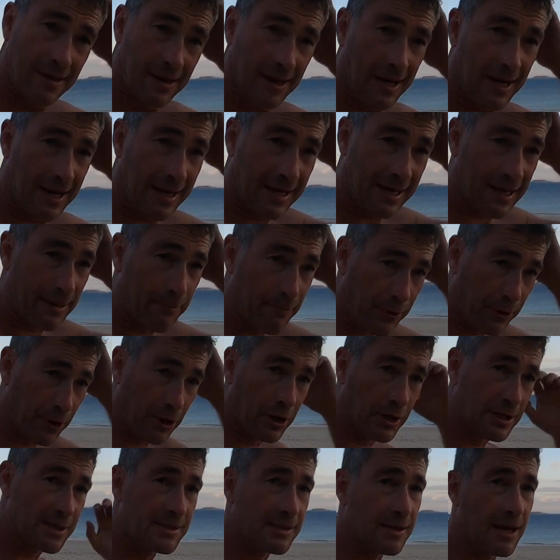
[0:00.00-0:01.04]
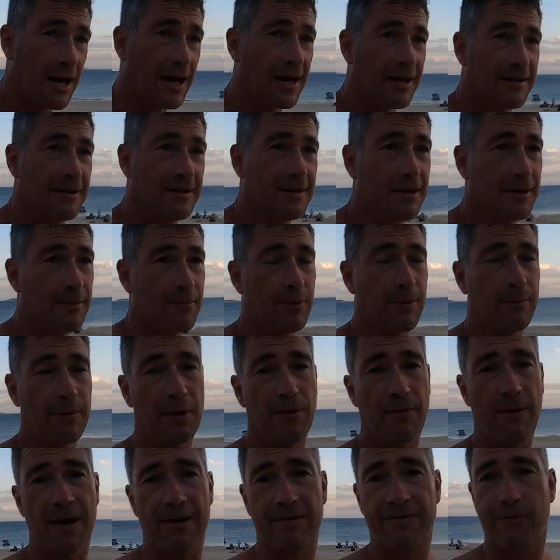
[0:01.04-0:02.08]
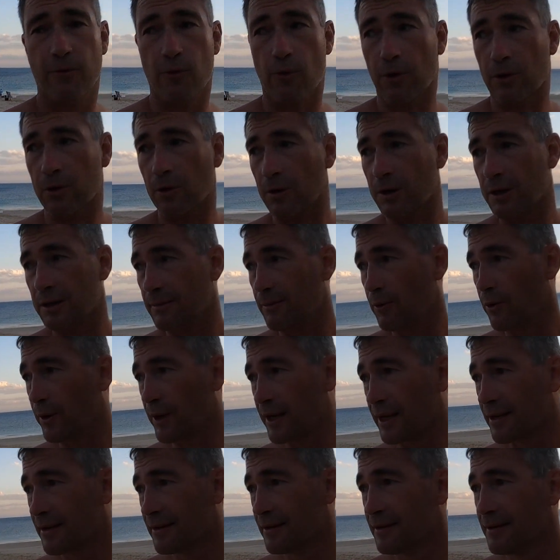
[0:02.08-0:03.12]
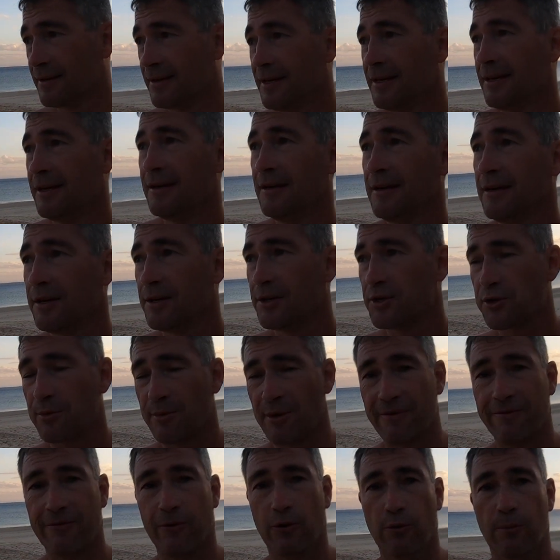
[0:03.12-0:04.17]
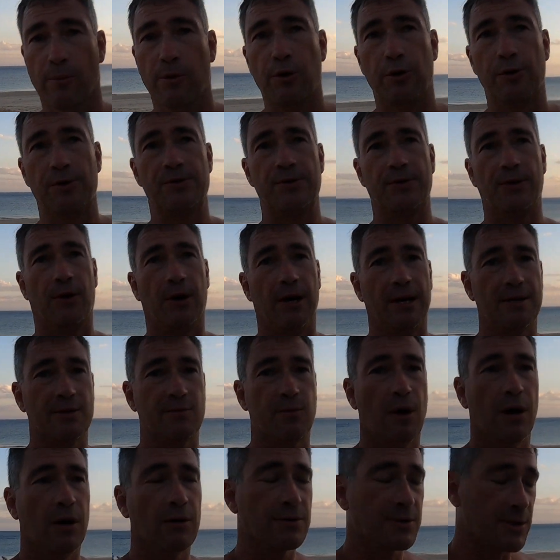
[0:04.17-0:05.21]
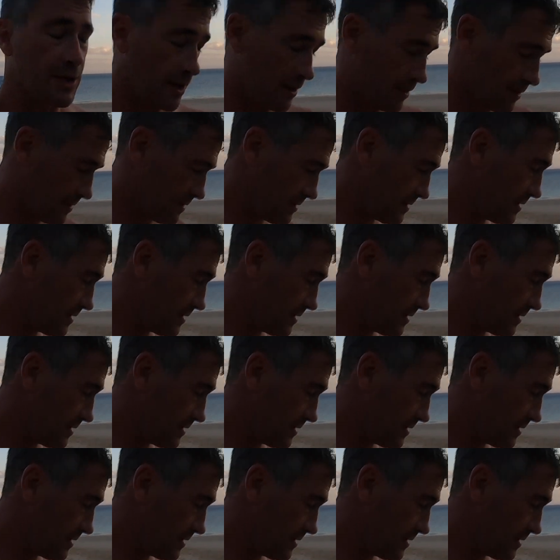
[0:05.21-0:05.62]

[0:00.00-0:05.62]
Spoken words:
and get a pretty early start, probably around 4 o'clock in the morning. Should be a full moon tonight as well, so